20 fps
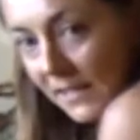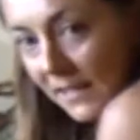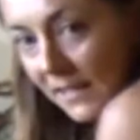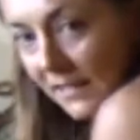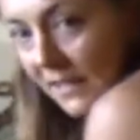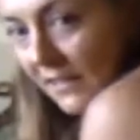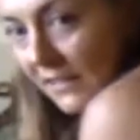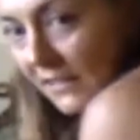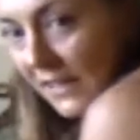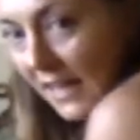and
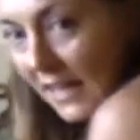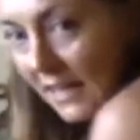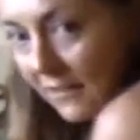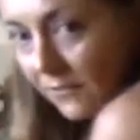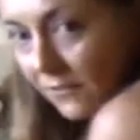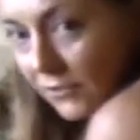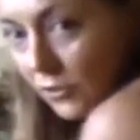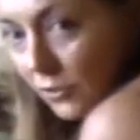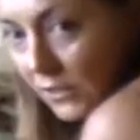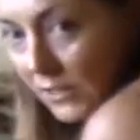then kind
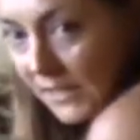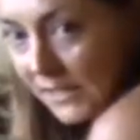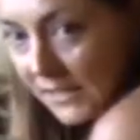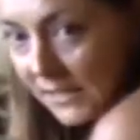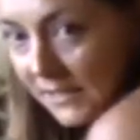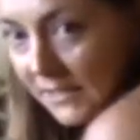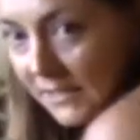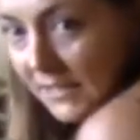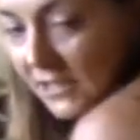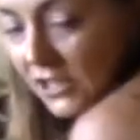of do
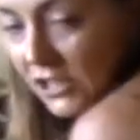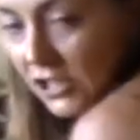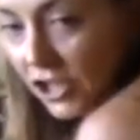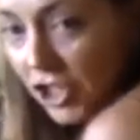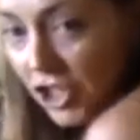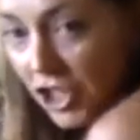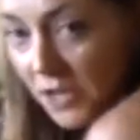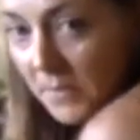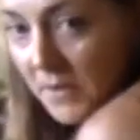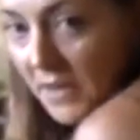this
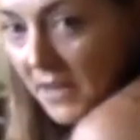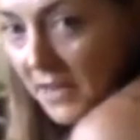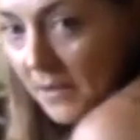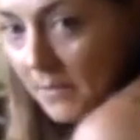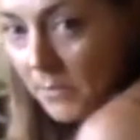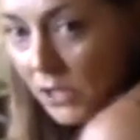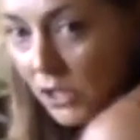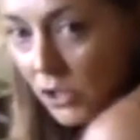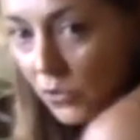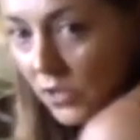shimmy
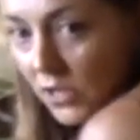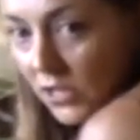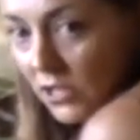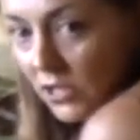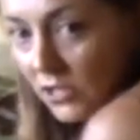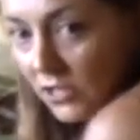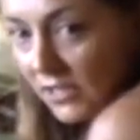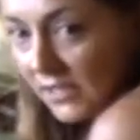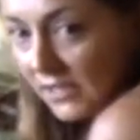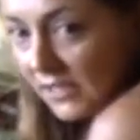in between
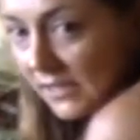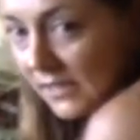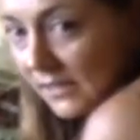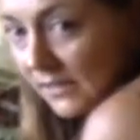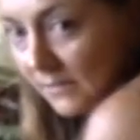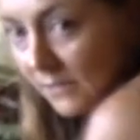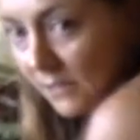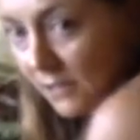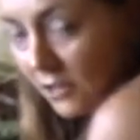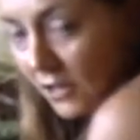
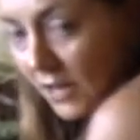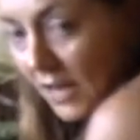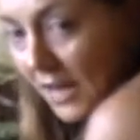your